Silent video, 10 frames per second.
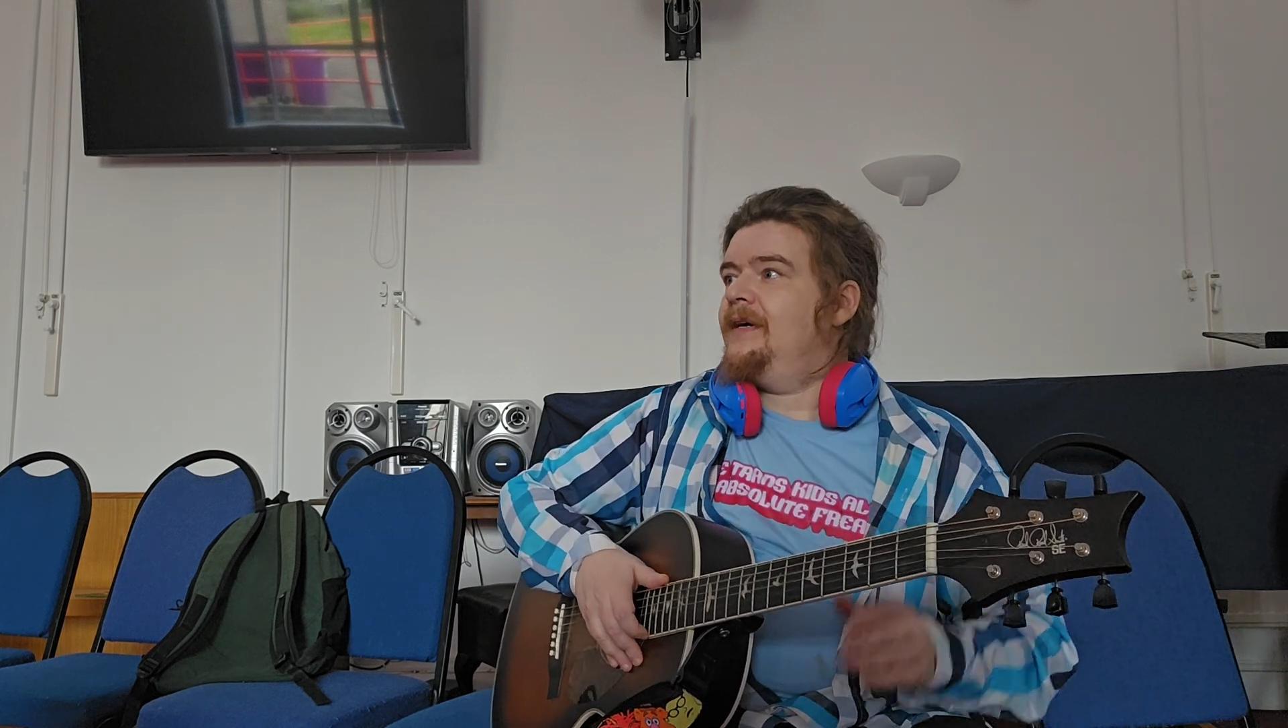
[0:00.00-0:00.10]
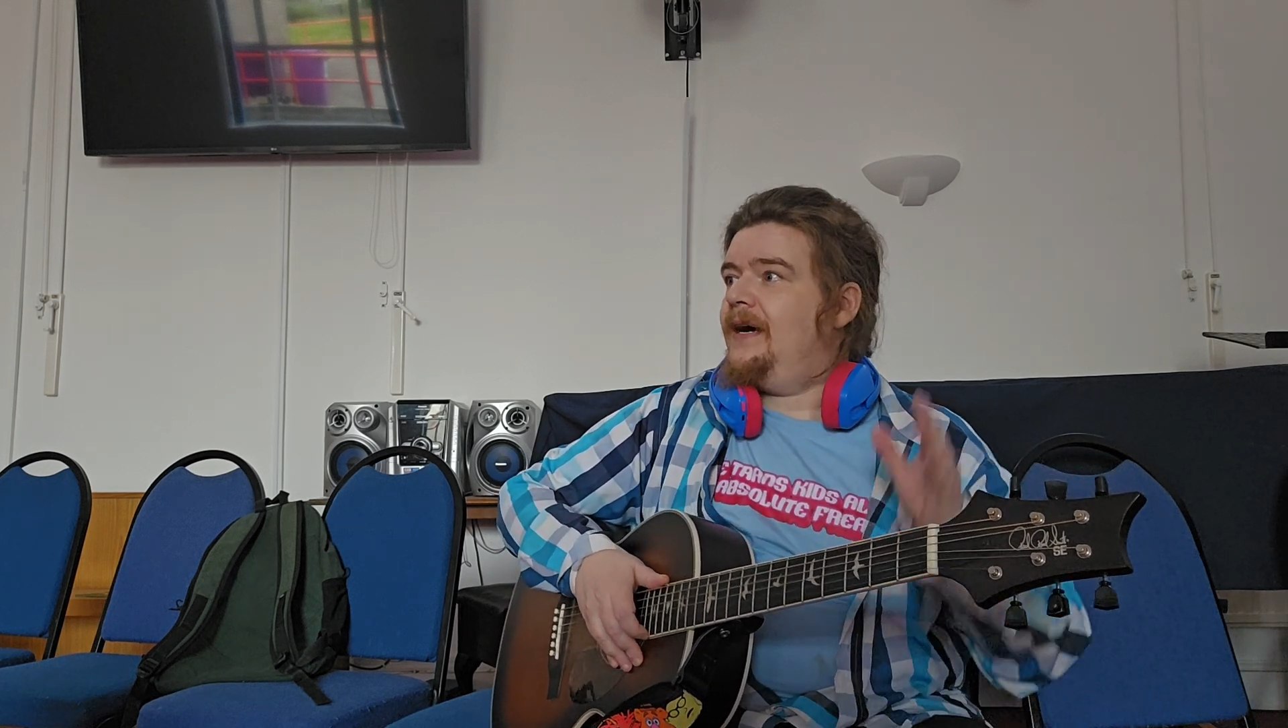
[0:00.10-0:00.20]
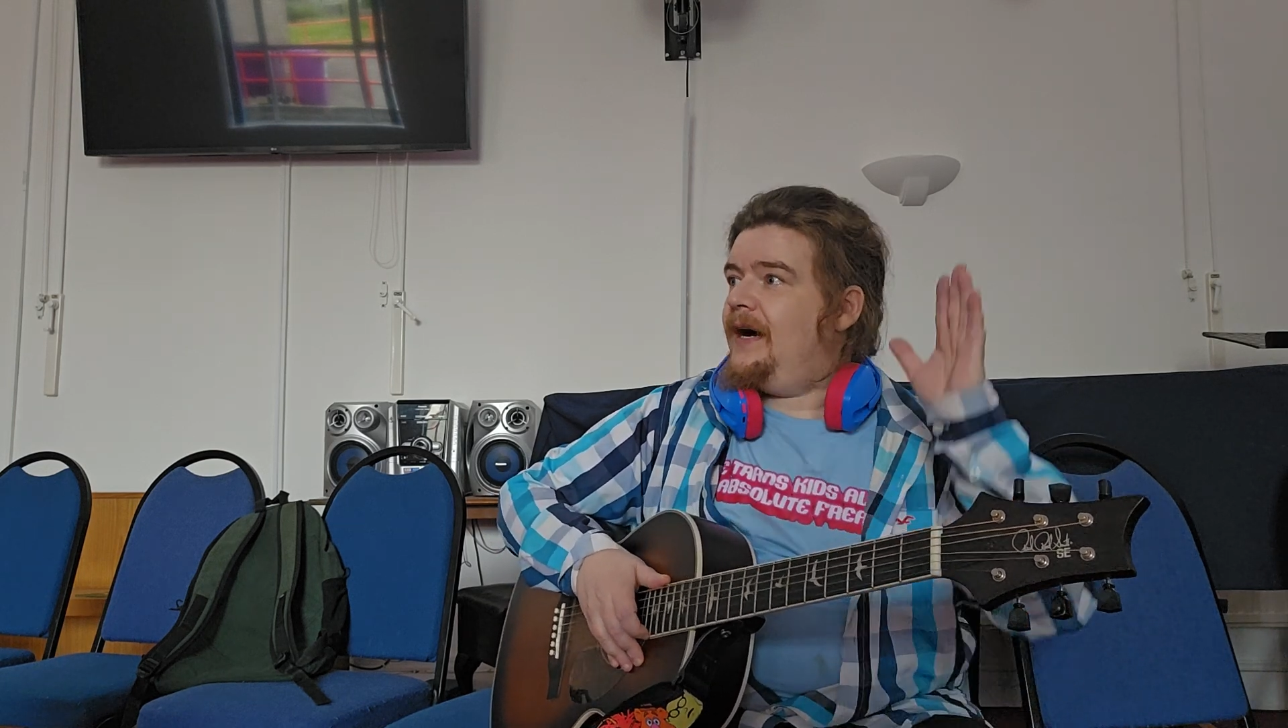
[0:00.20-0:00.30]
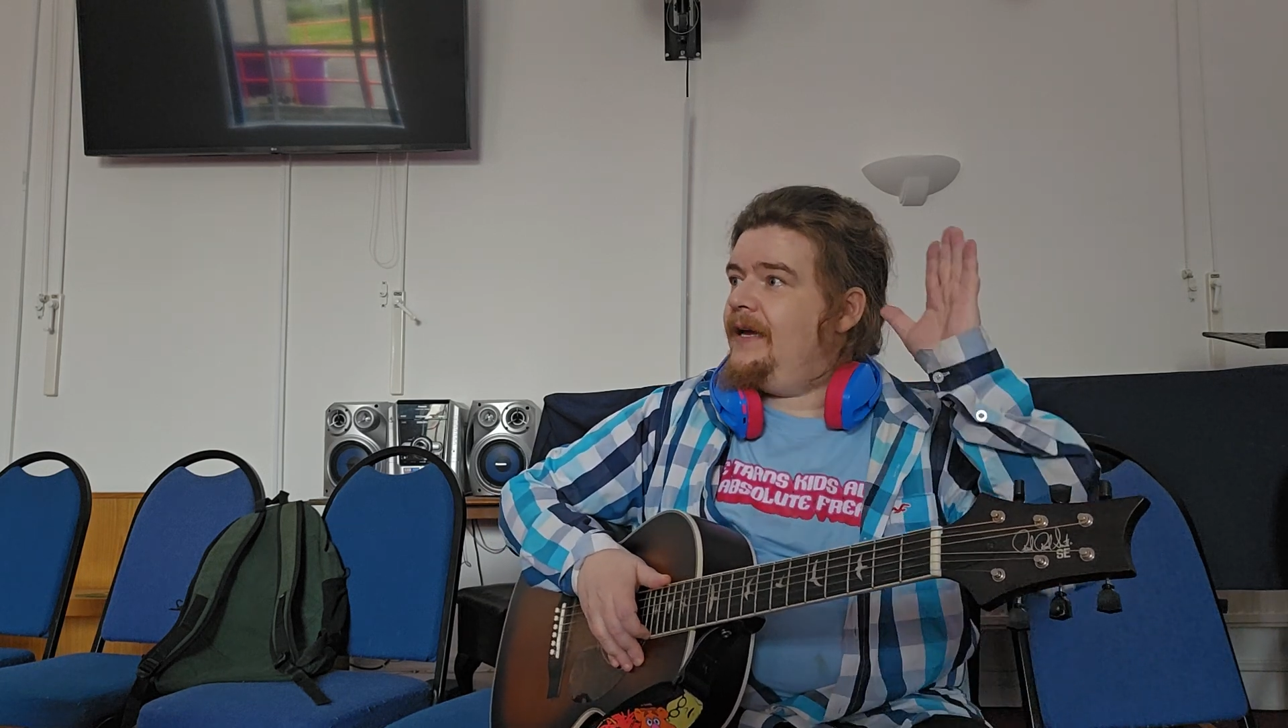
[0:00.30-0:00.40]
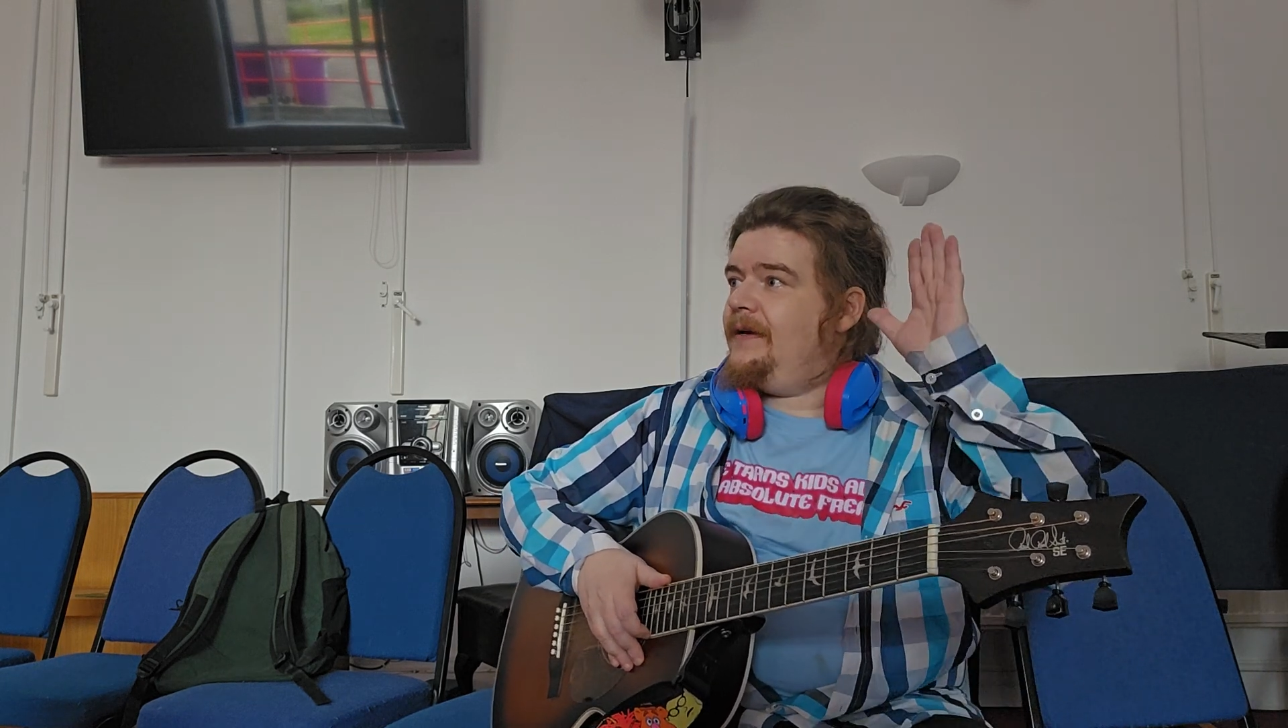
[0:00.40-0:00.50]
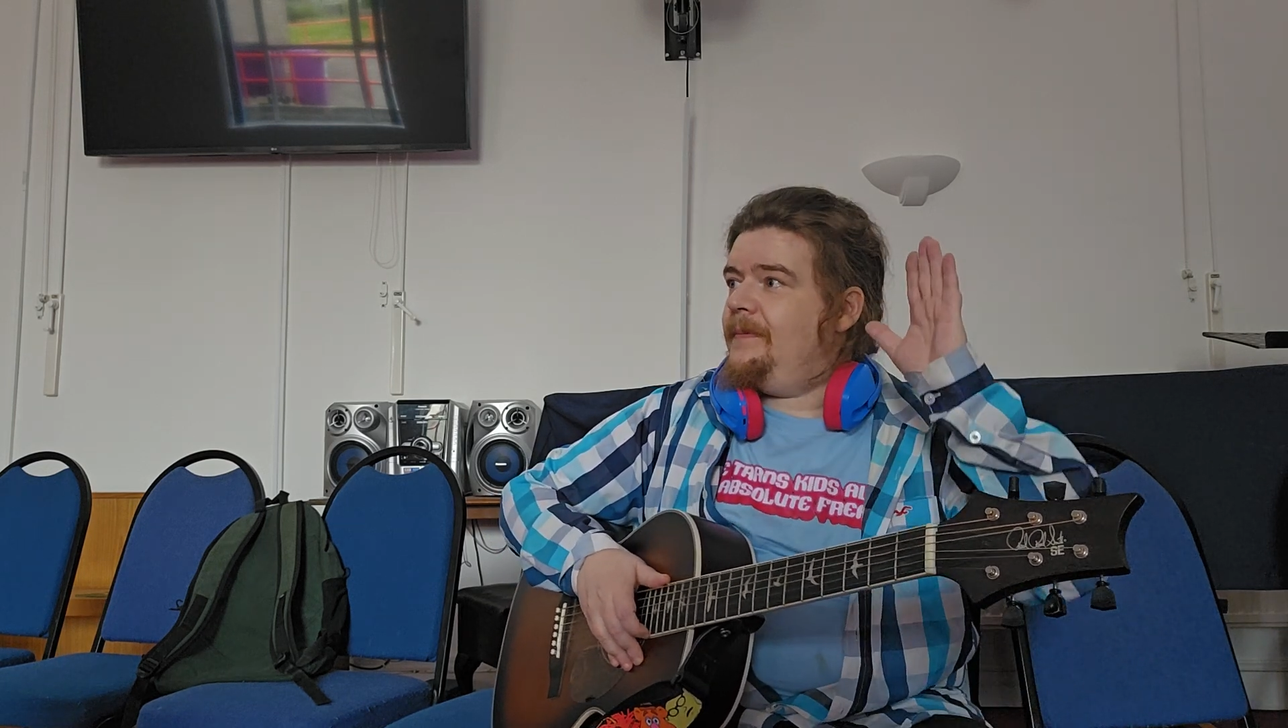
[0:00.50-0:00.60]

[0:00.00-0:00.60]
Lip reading: Hi.